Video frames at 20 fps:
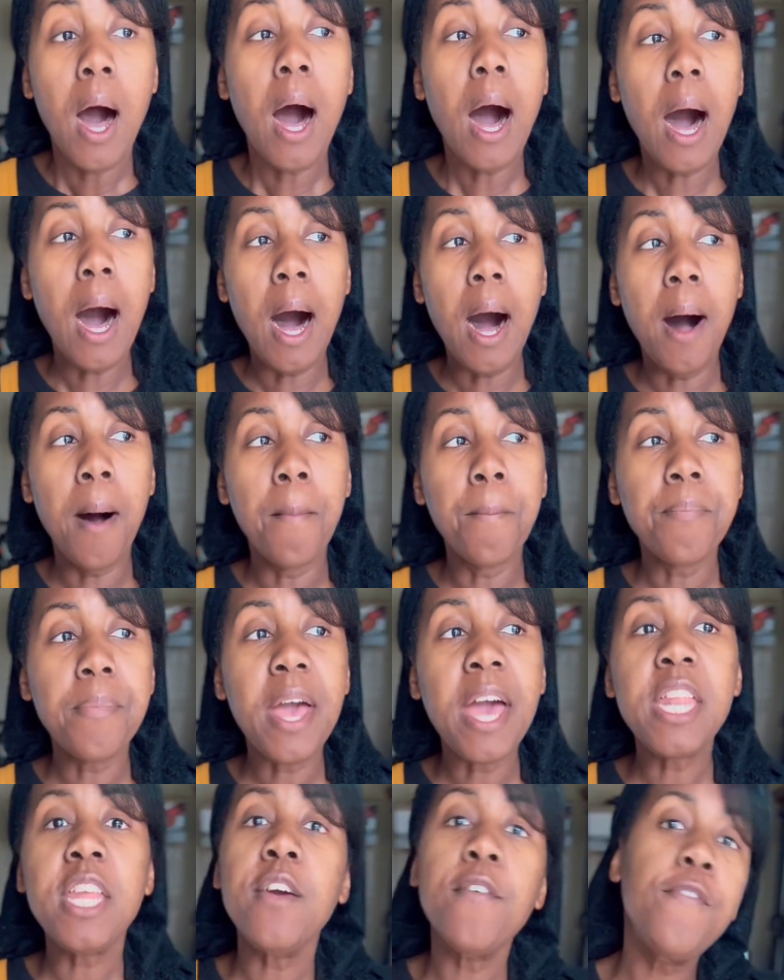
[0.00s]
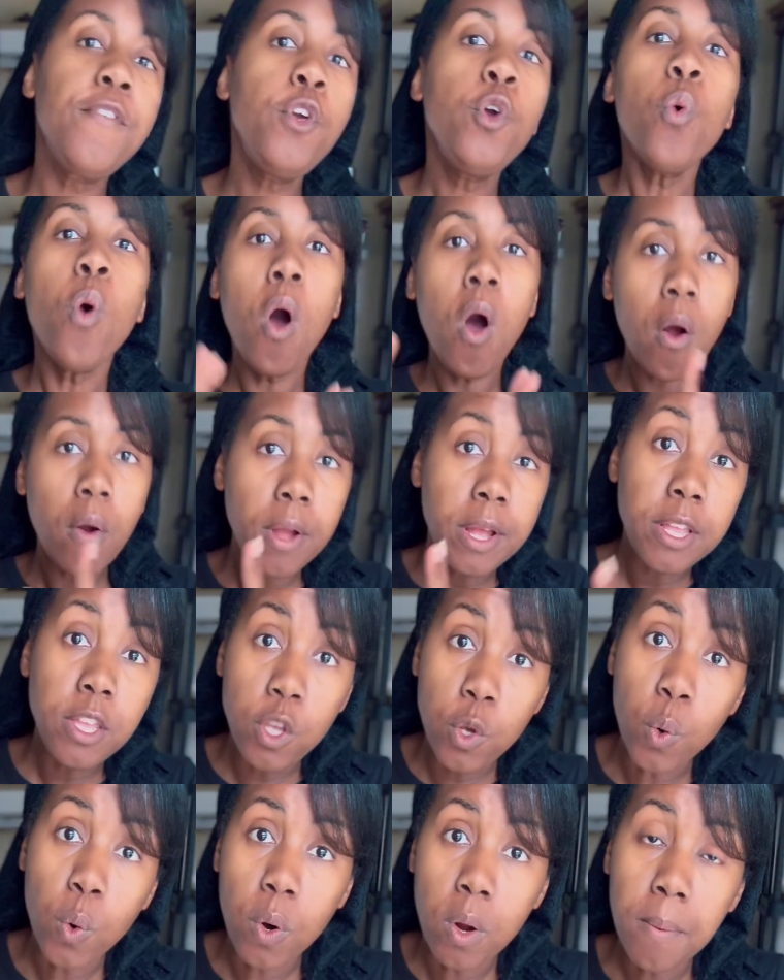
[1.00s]
And if you are in
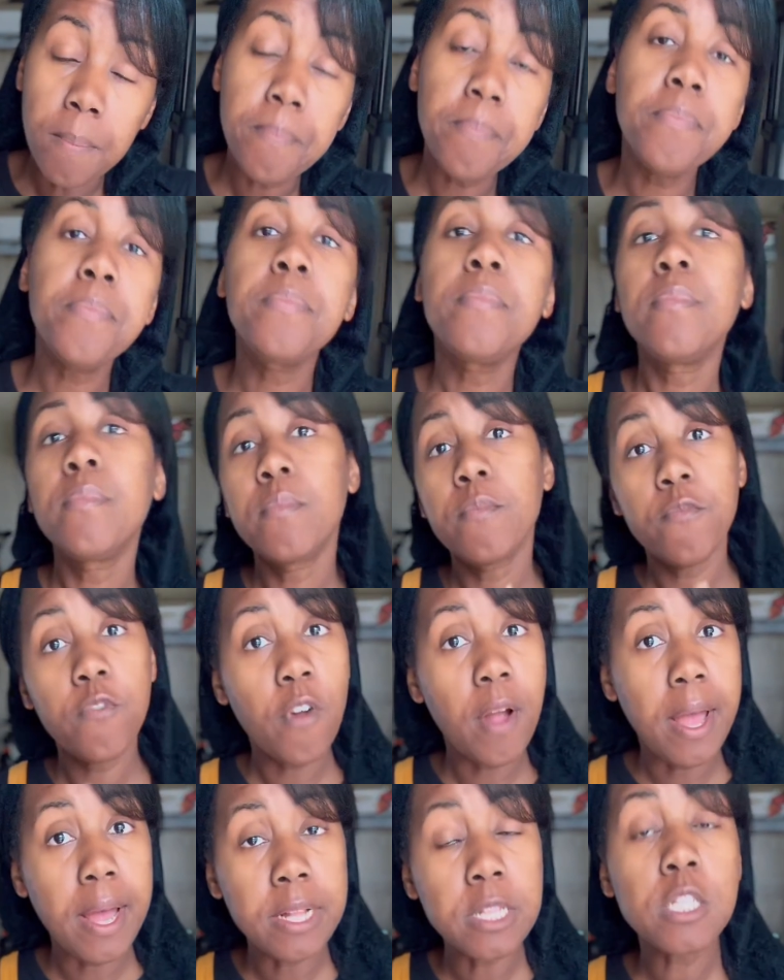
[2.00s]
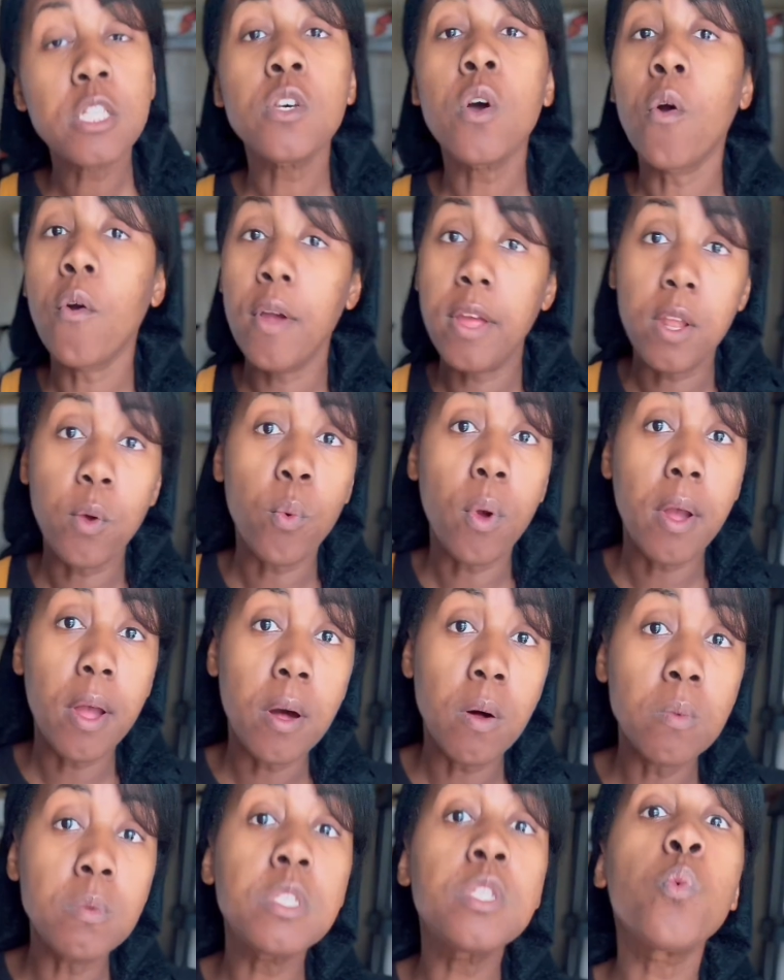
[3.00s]
Europe, France, or anywhere
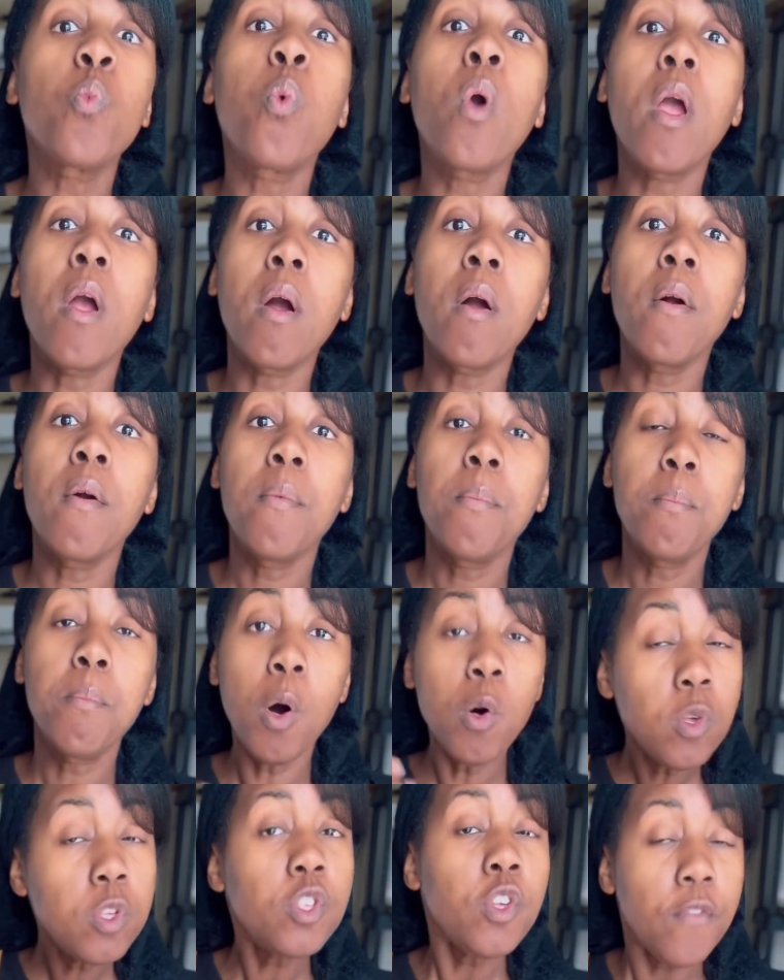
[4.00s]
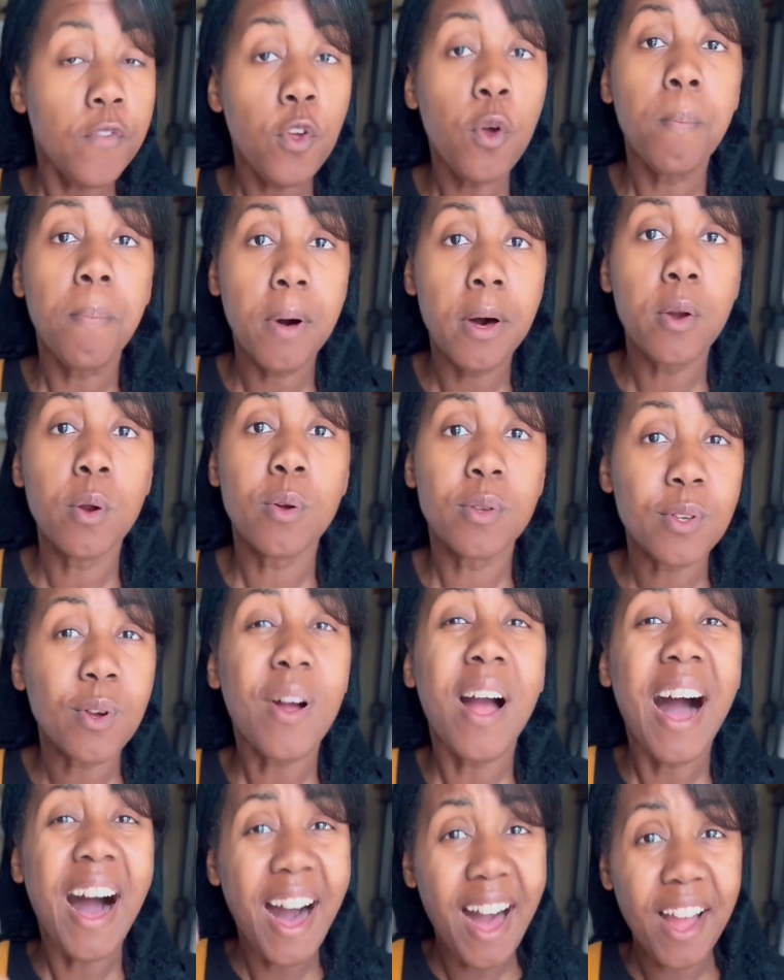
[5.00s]
else where most of your butters are
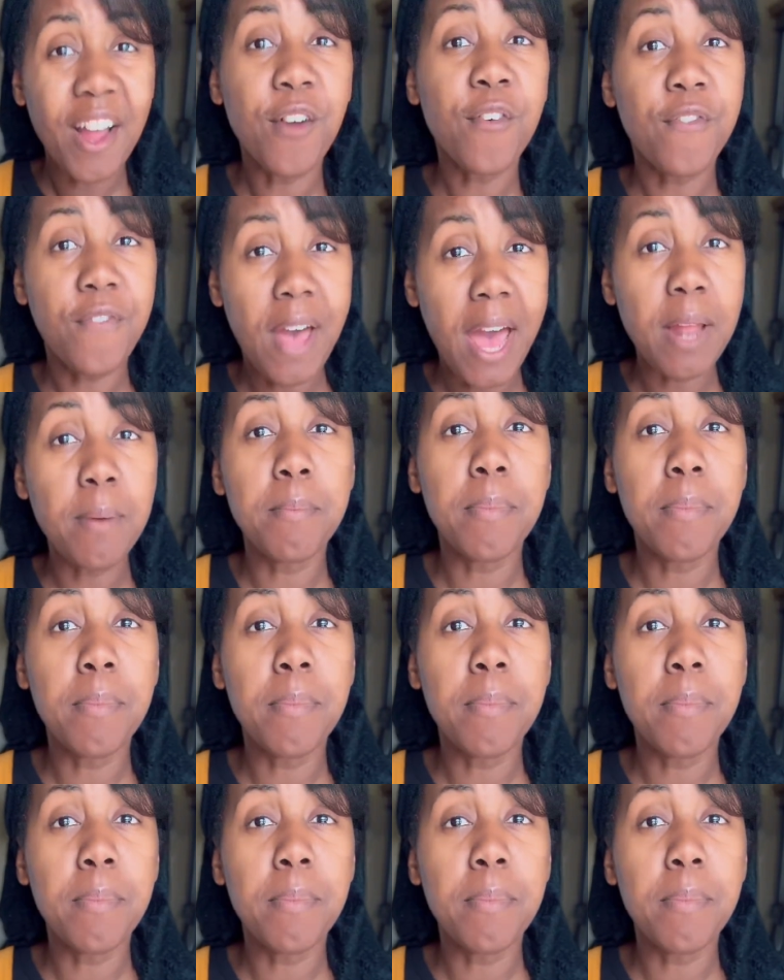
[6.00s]
higher fat